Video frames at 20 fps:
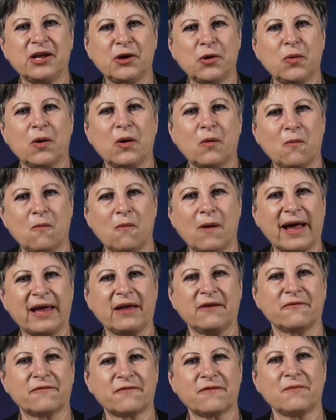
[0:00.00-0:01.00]
you
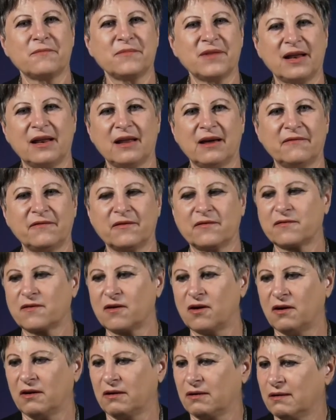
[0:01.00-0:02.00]
away from the love of
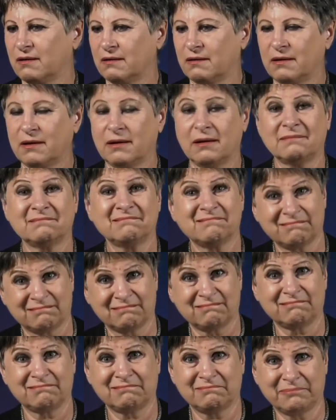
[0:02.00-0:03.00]
God?
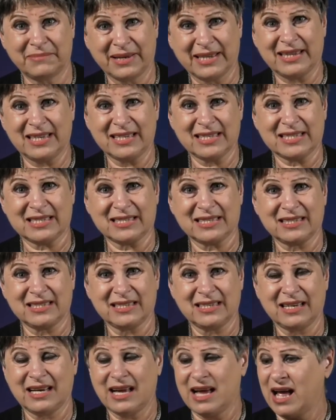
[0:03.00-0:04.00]
But this,
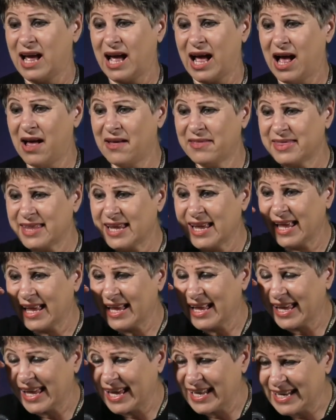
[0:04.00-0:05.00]
I think,
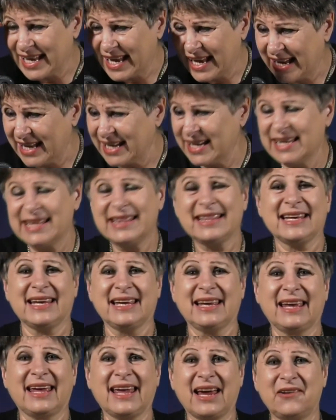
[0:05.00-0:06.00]
can
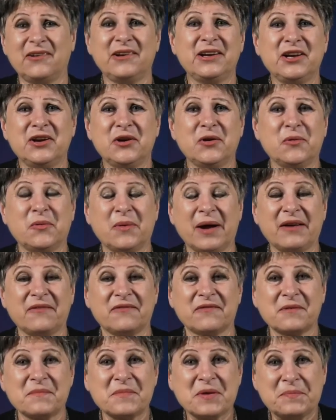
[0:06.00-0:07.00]
anything carry you away
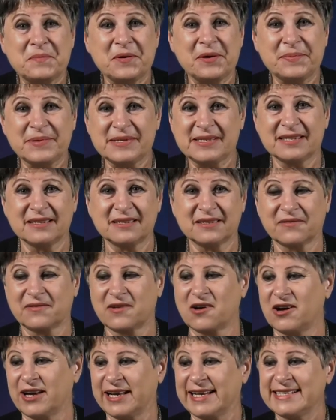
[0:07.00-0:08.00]
from the purposes of
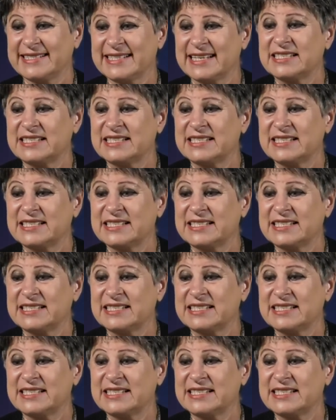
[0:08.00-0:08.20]
God? He